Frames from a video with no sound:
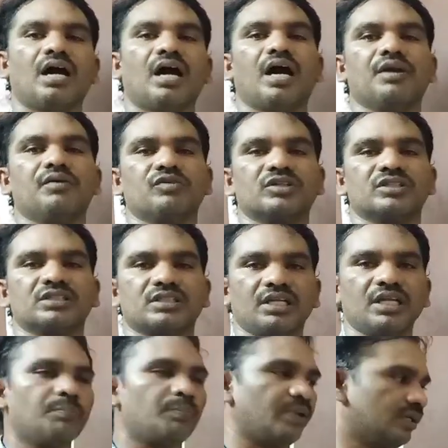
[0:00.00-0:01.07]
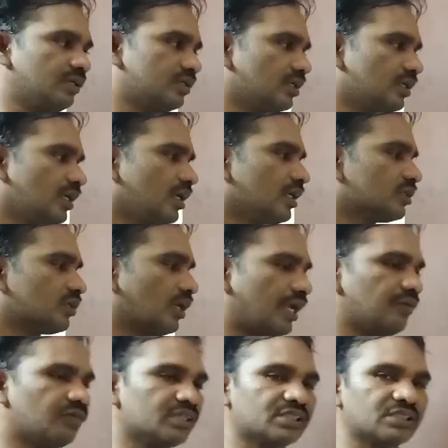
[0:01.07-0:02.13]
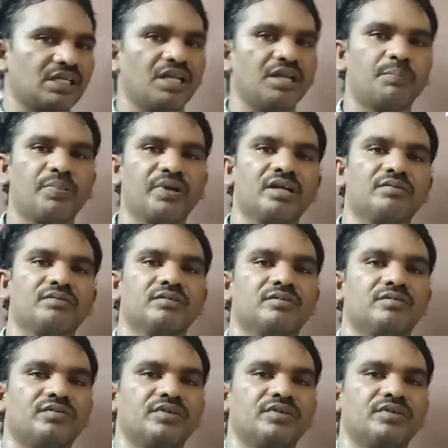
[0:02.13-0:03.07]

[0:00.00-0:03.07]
I was sleeping. So I was sleeping.